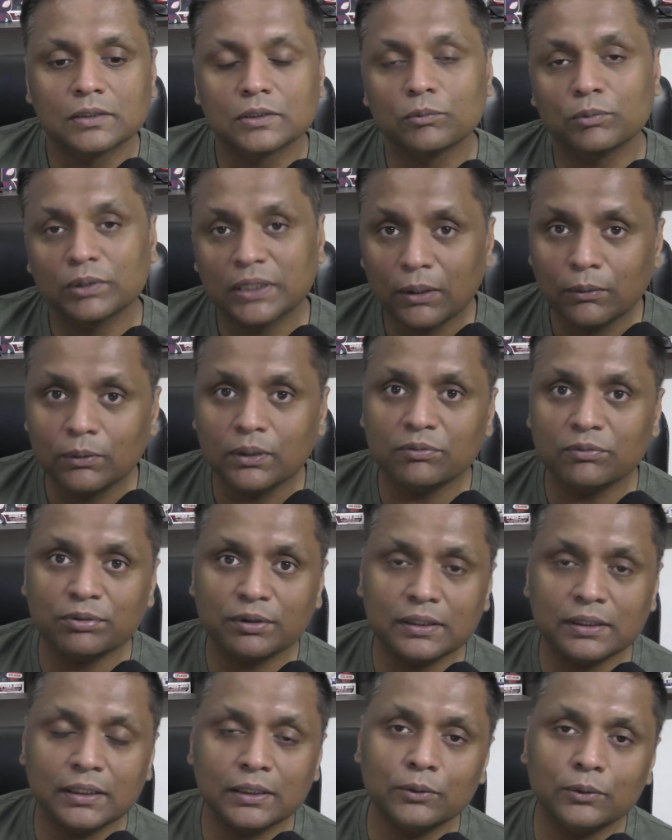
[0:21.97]
So without a
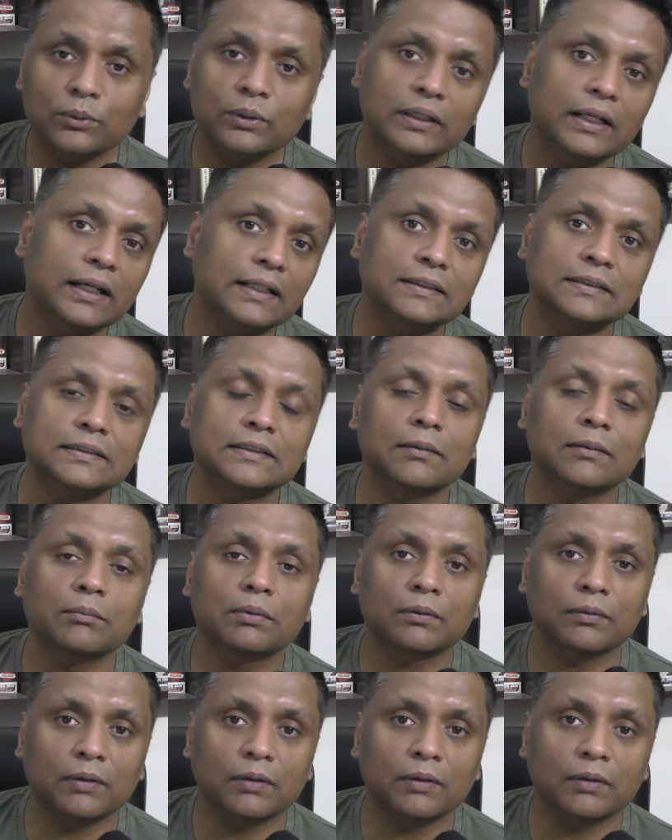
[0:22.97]
further ado, let's jump